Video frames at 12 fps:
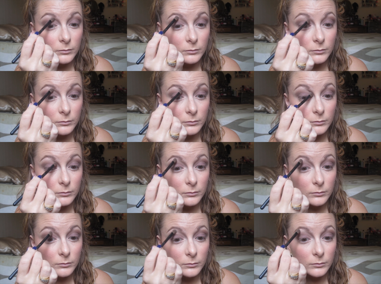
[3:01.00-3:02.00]

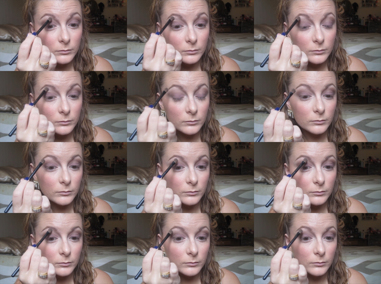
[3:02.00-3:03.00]

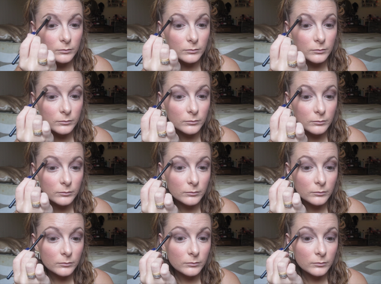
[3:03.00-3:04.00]
No one is speaking in this clip.